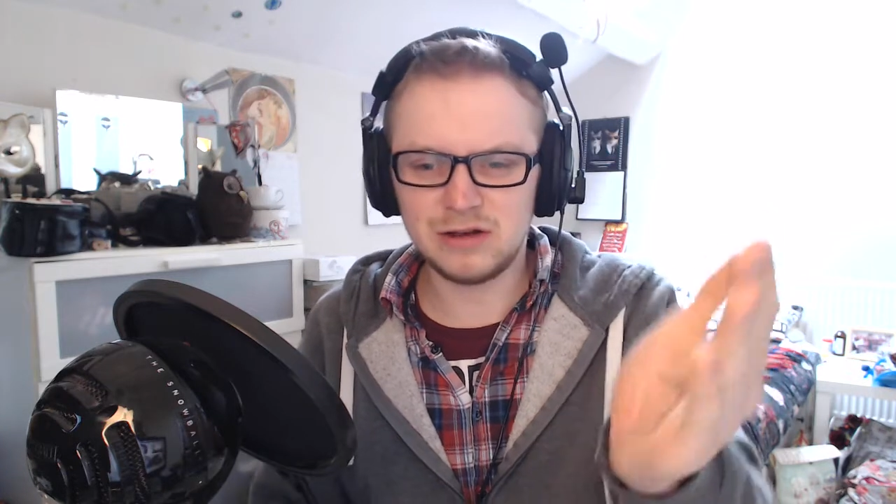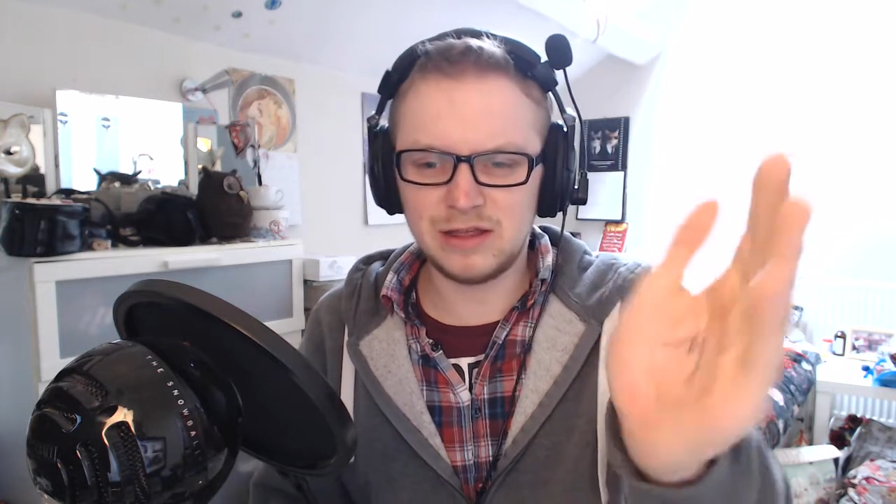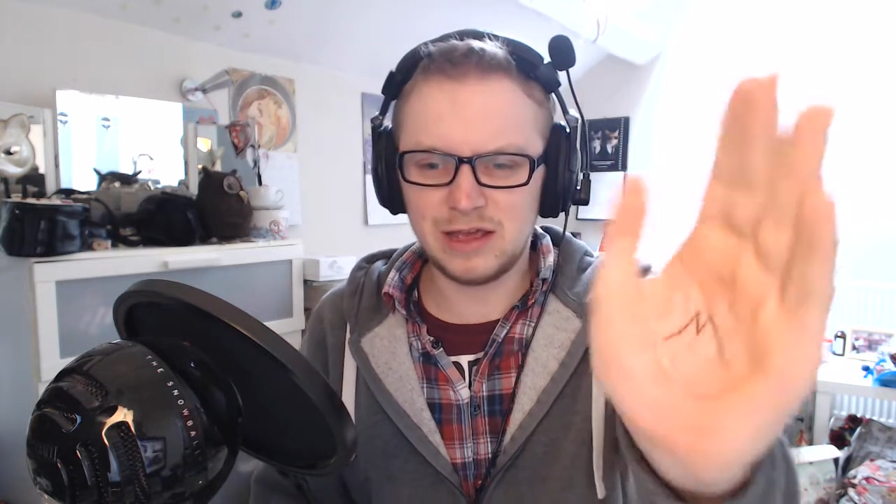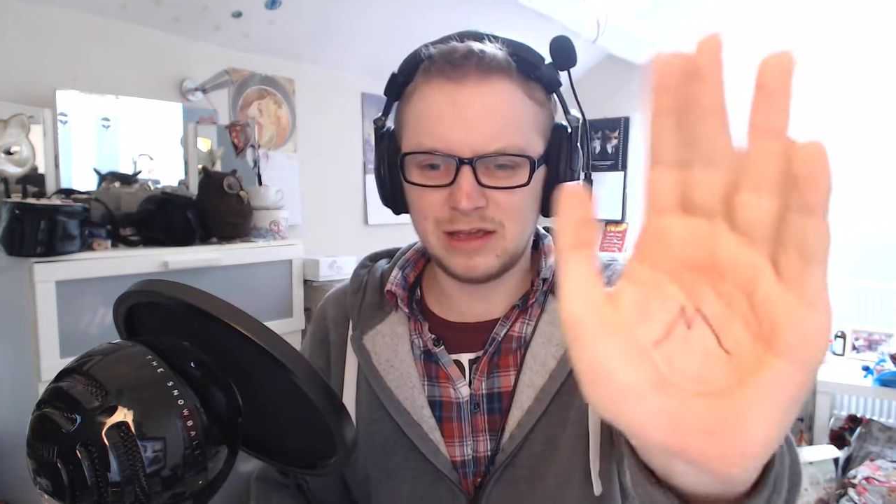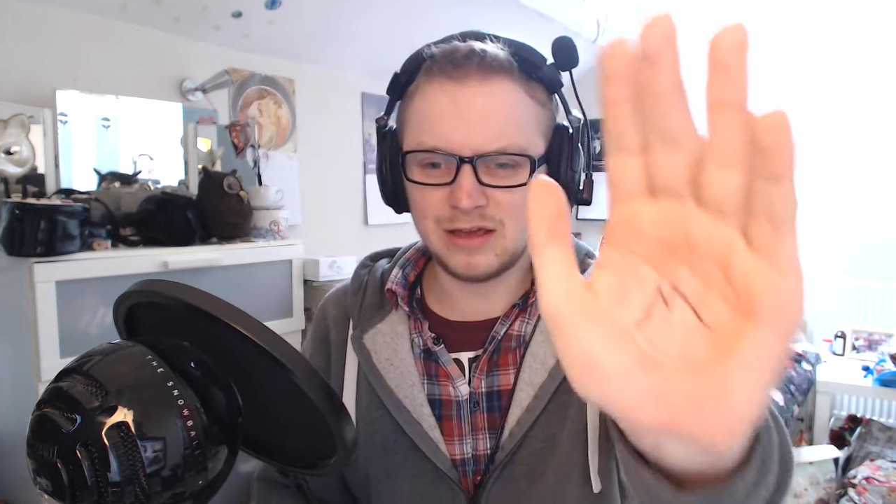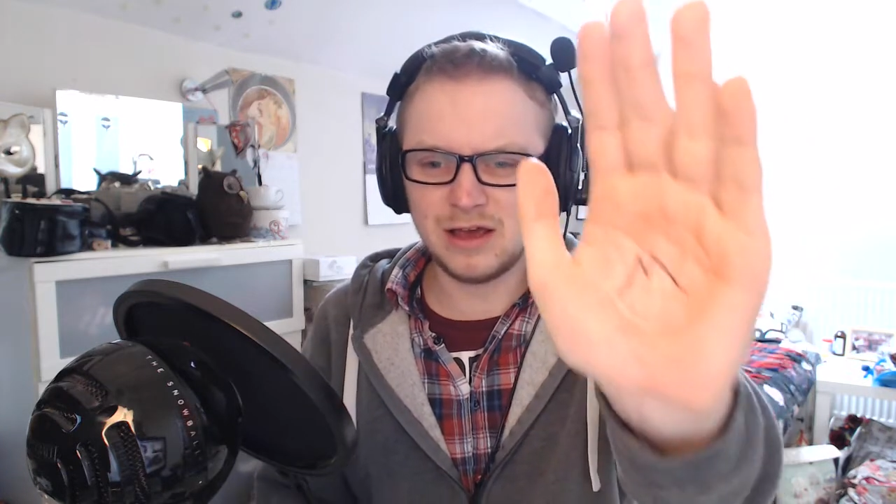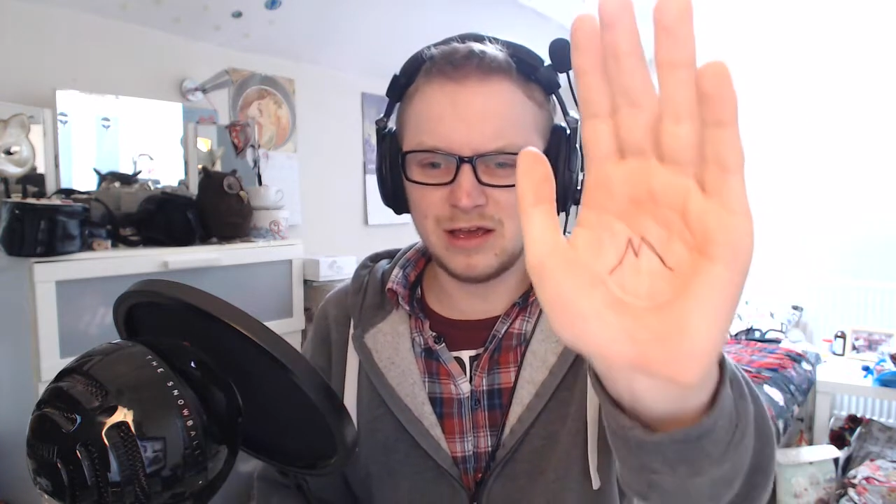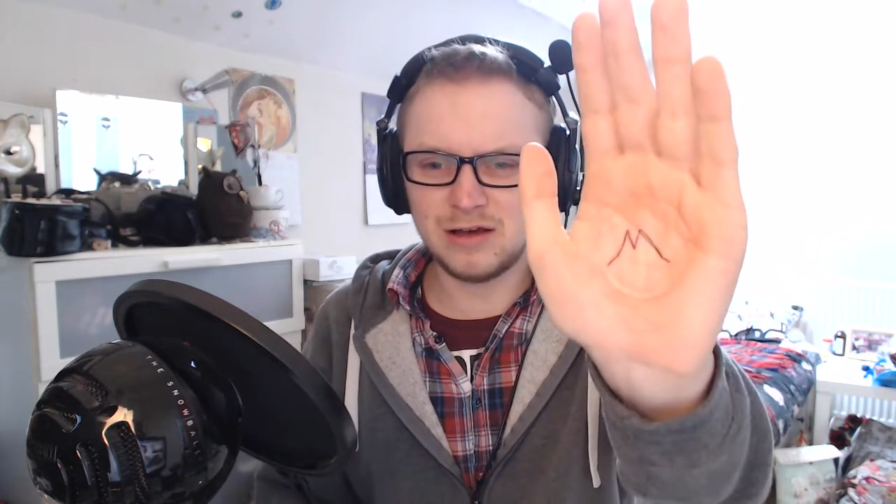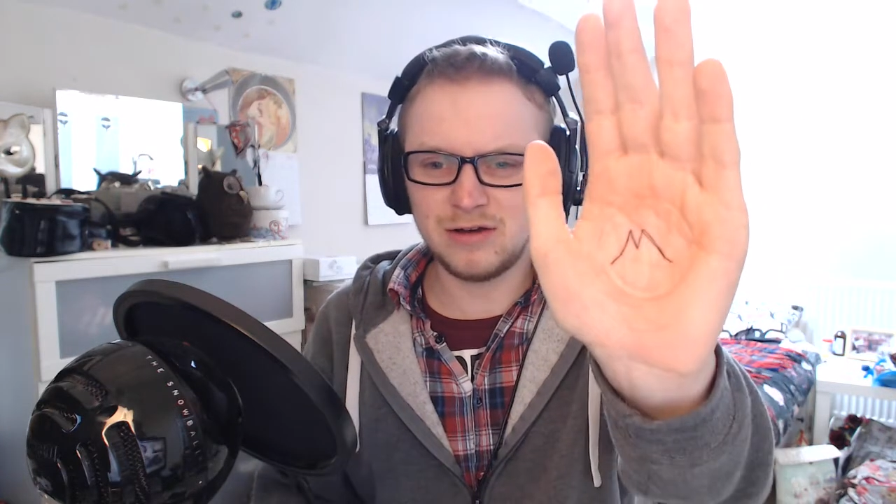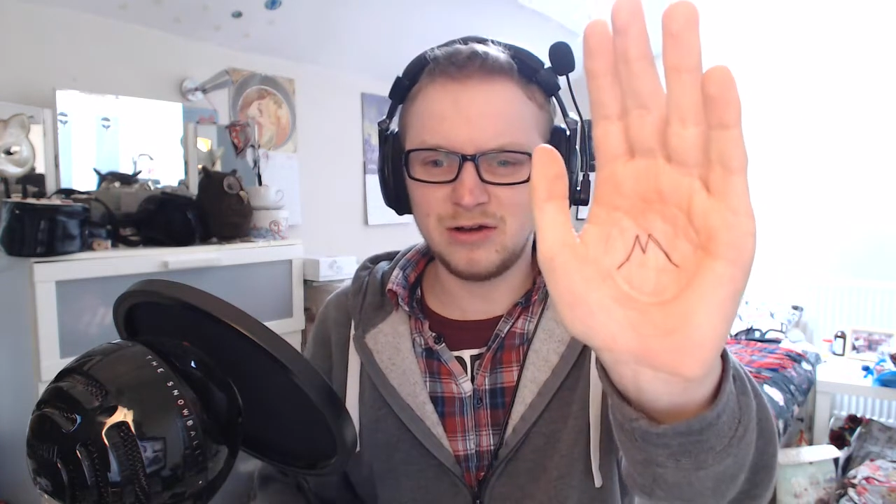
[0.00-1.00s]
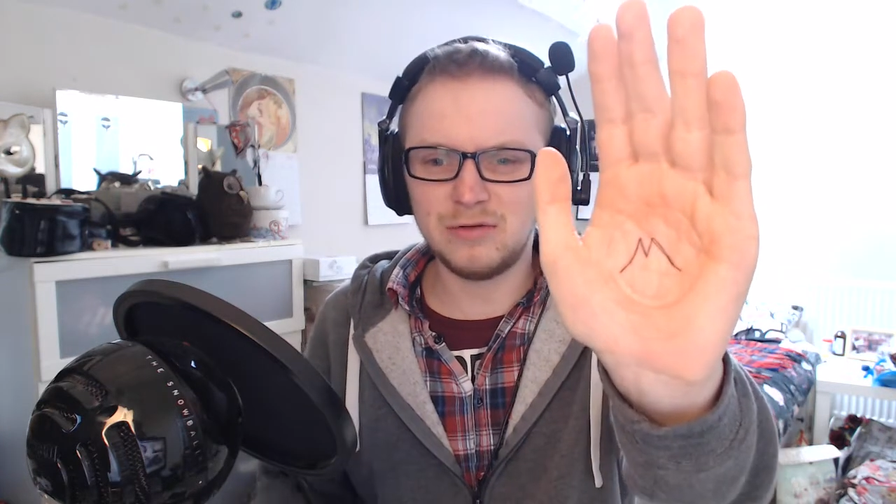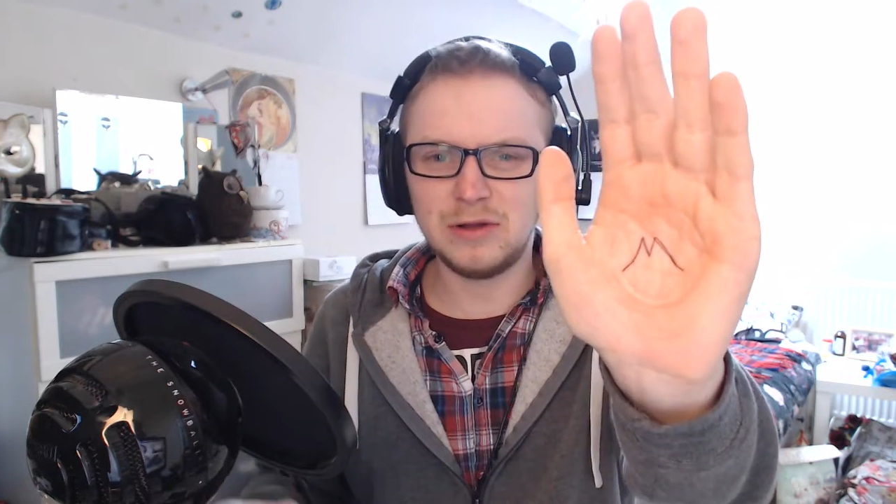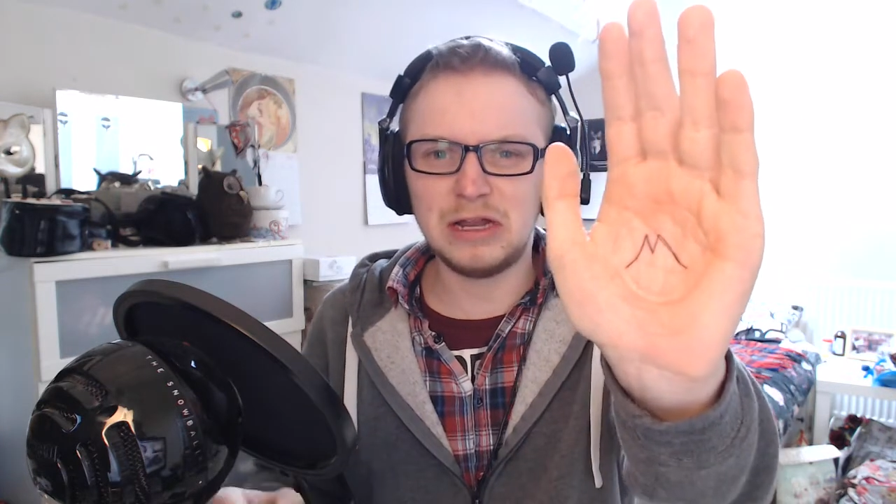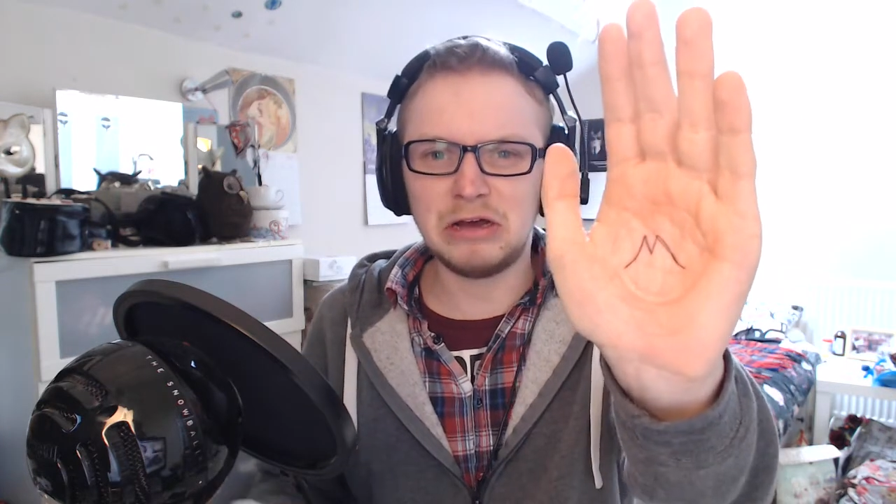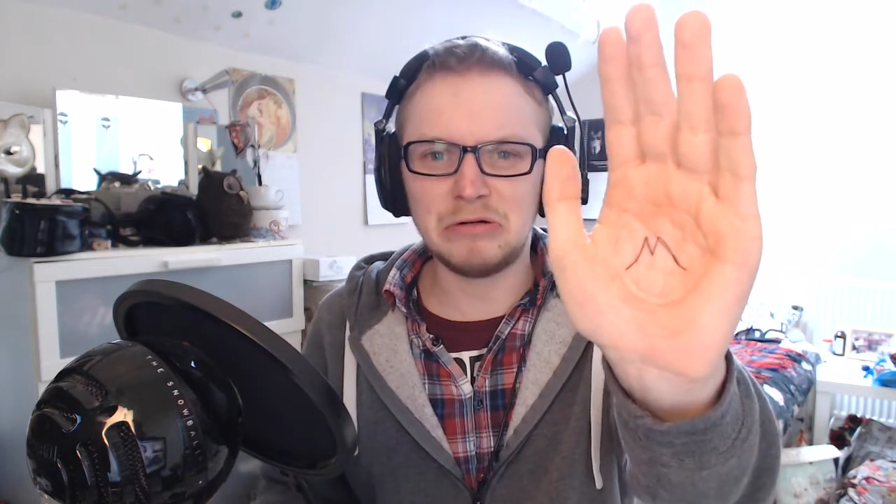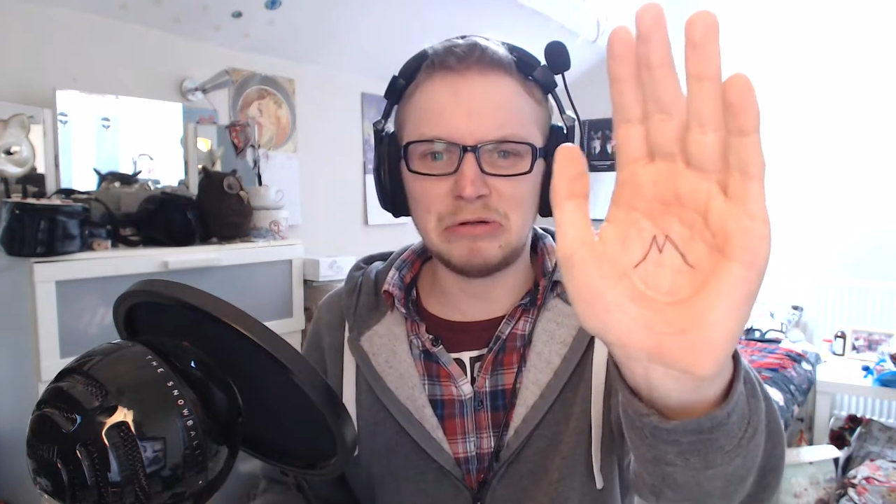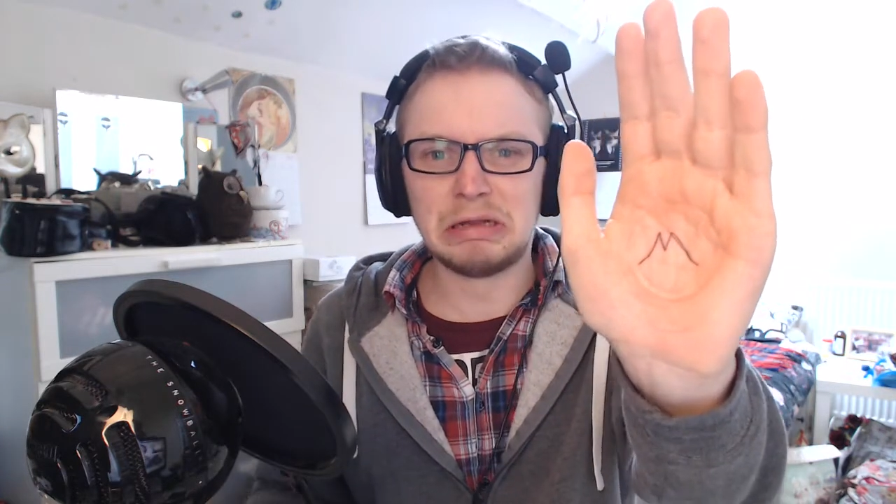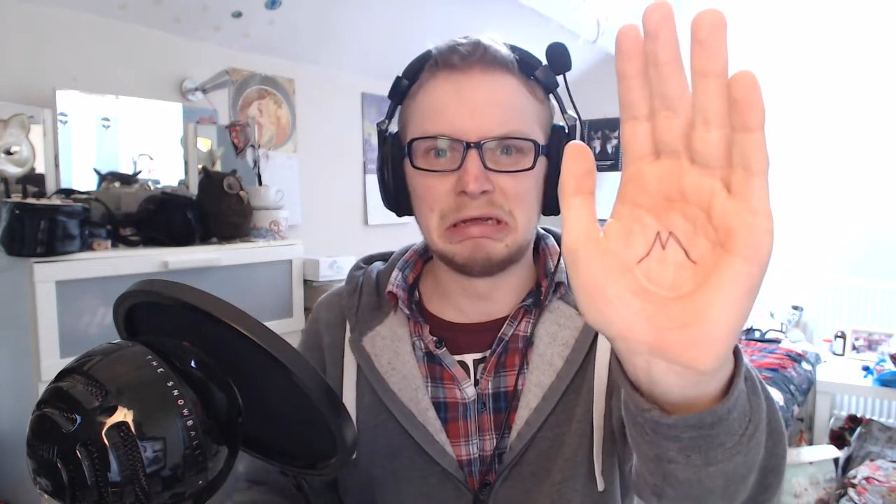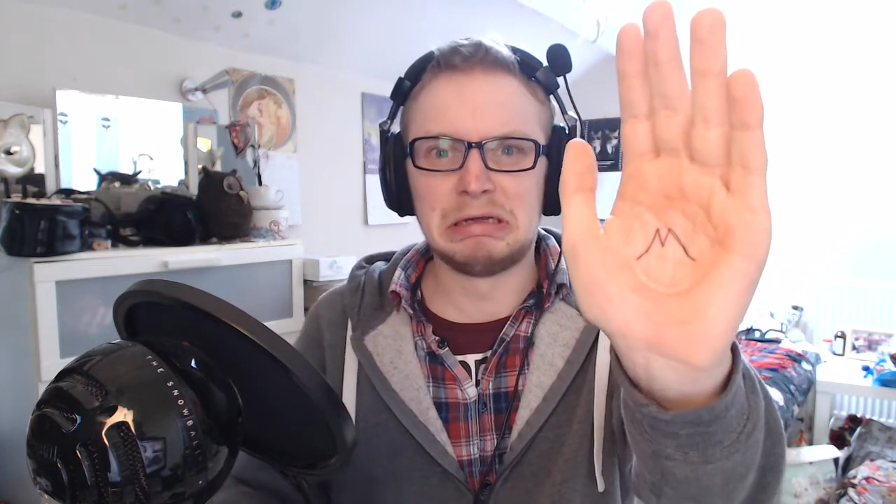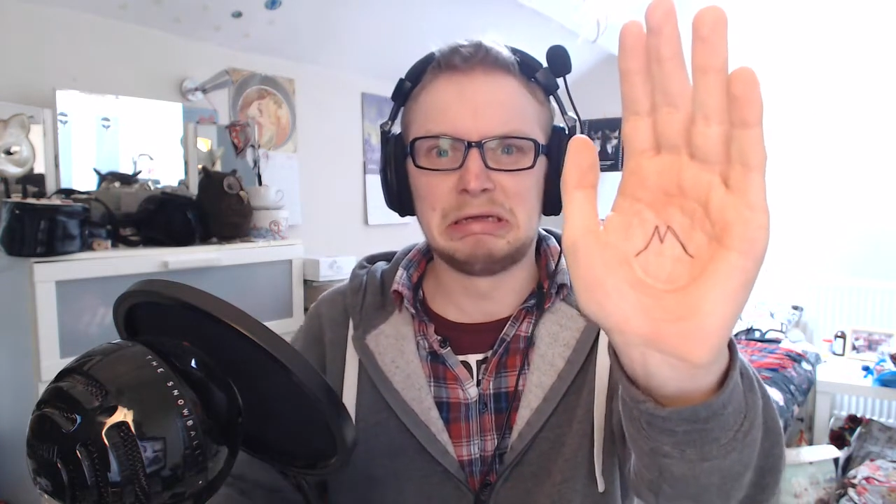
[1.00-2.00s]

like that guy out of Home Alone.